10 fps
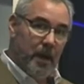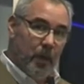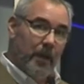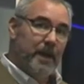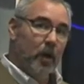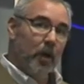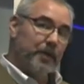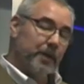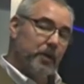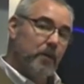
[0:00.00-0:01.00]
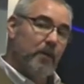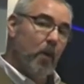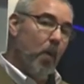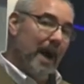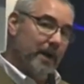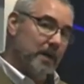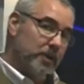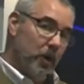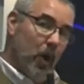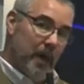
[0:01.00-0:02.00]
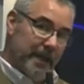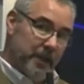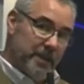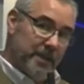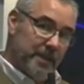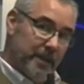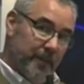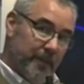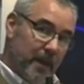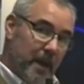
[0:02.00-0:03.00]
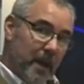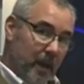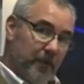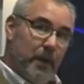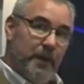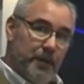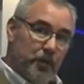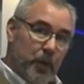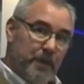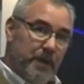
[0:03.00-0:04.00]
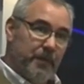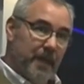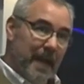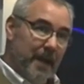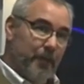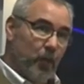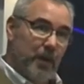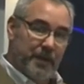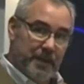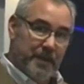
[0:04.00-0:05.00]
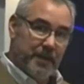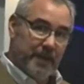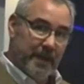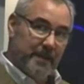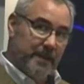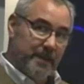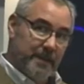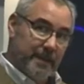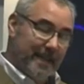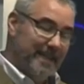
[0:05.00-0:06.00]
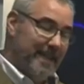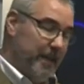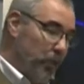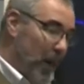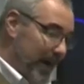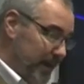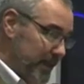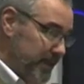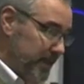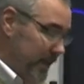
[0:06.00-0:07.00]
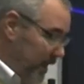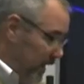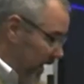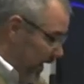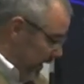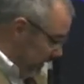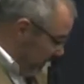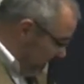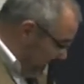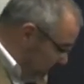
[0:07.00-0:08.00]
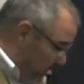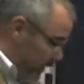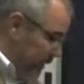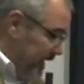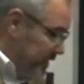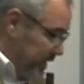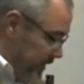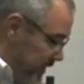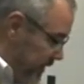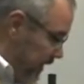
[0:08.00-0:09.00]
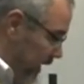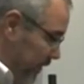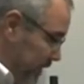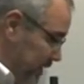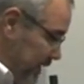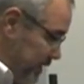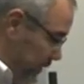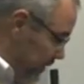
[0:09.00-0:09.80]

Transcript: We call it the Nuvo Wireless Audio System, a very descriptive name for what the system is, and it is indeed wireless. Uh, here are the pieces of the system.